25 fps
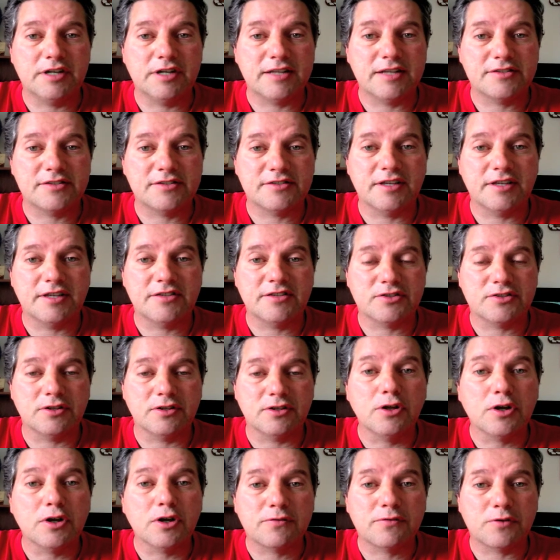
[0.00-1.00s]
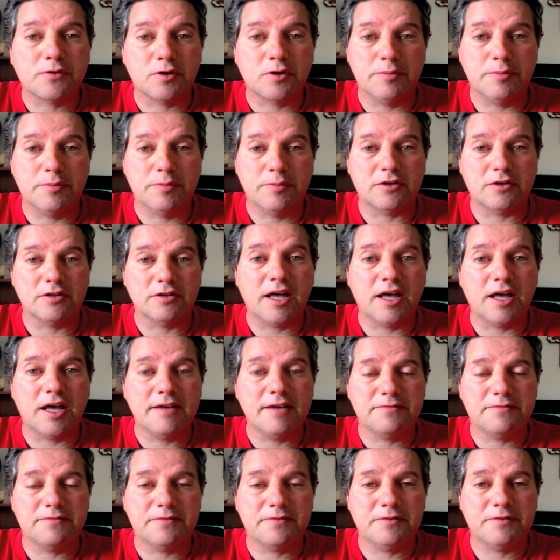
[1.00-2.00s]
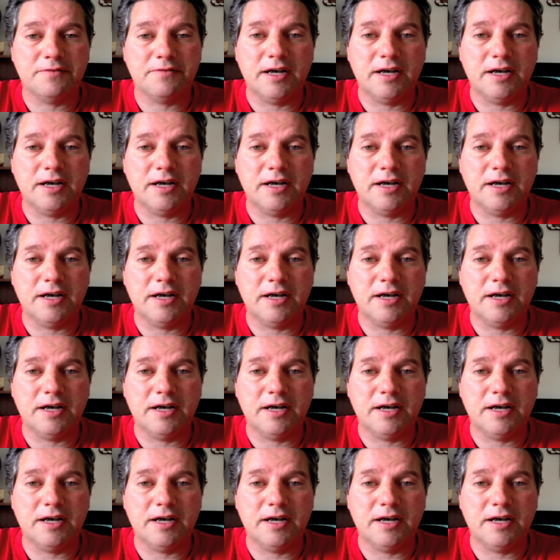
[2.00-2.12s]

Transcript: United States to look for a better life